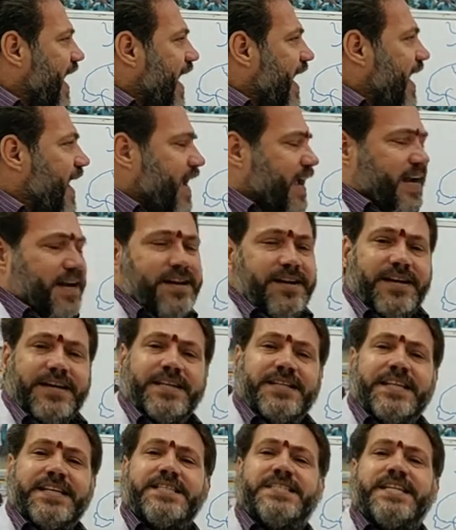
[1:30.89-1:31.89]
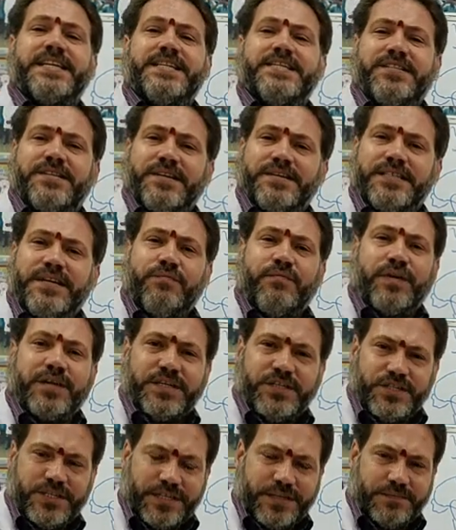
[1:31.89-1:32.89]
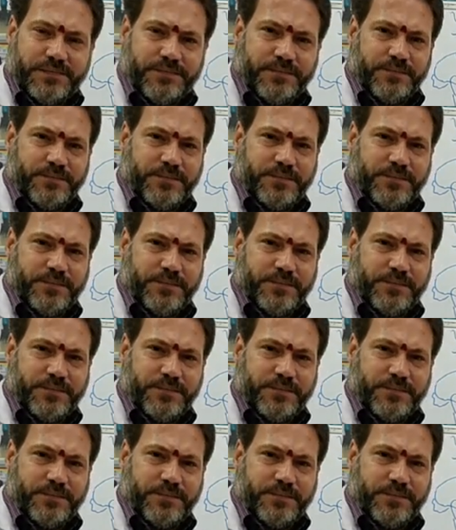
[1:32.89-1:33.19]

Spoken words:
and the sensory function.